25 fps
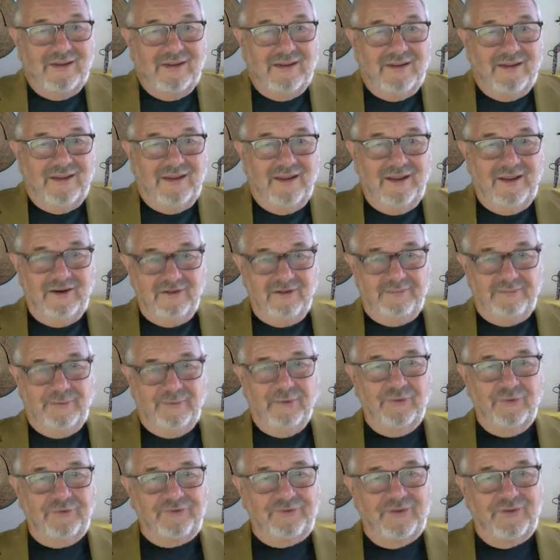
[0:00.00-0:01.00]
And as
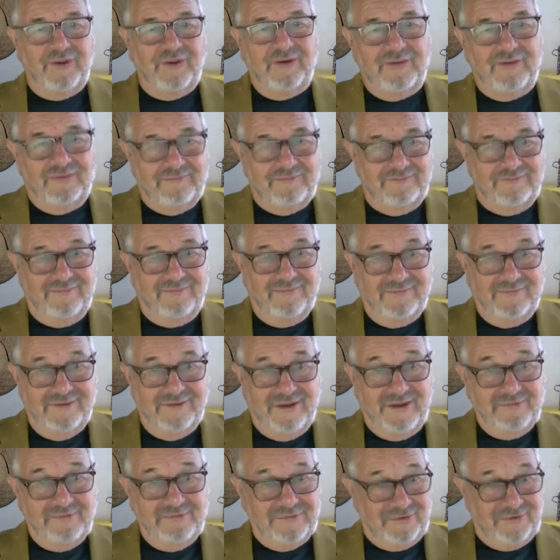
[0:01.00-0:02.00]
Paul said,
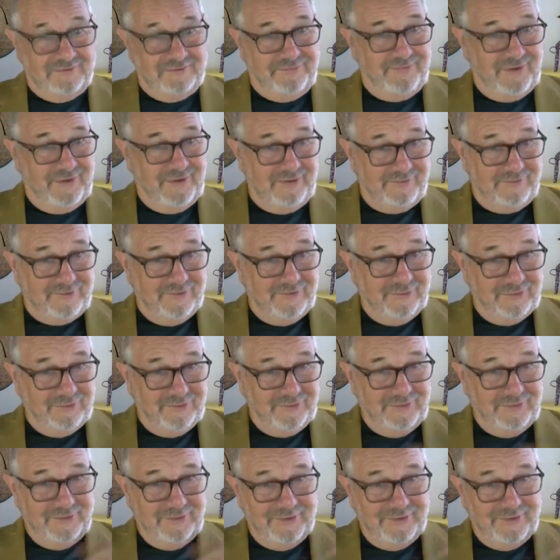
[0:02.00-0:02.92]
I've got 5 children, I